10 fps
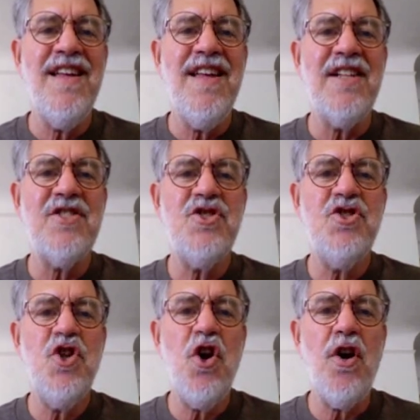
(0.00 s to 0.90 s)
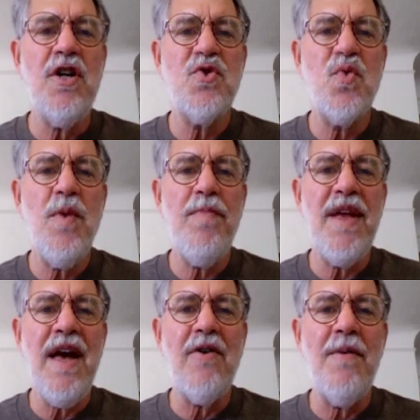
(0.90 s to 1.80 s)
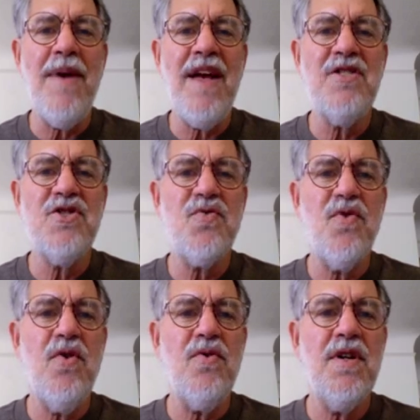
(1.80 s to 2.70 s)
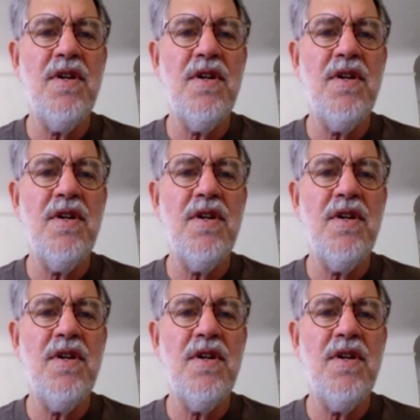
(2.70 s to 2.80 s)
its jaws ripping out a man's throat.